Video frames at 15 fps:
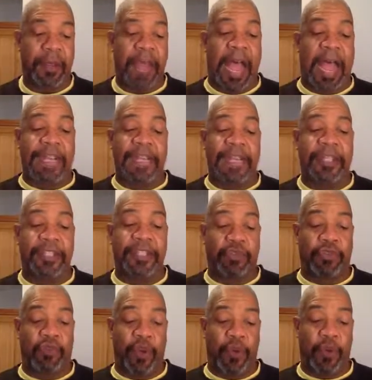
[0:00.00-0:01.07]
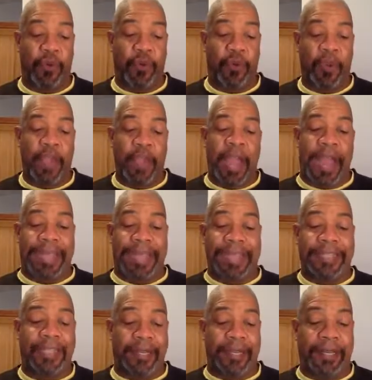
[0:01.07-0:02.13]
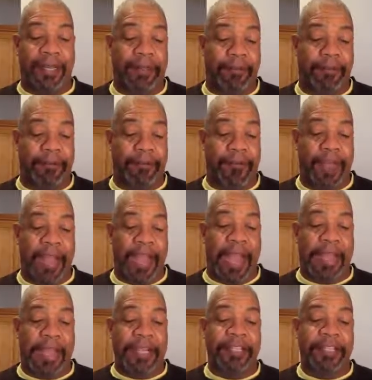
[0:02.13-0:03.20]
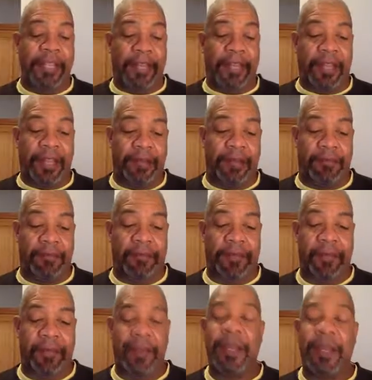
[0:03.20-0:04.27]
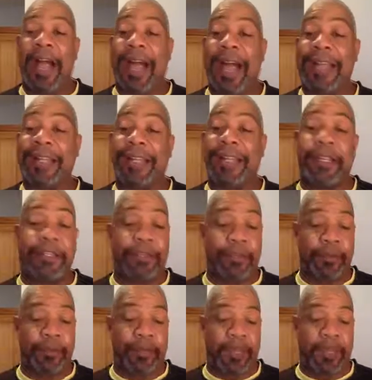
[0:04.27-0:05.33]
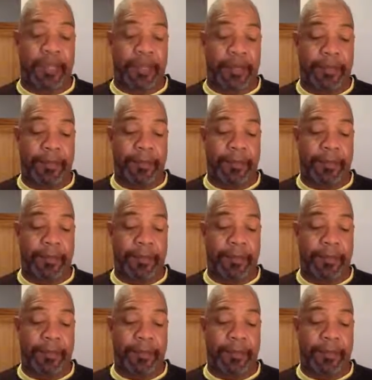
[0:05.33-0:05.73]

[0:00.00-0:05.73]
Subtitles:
I needed to grow. I needed to live. I needed to love. I needed to be.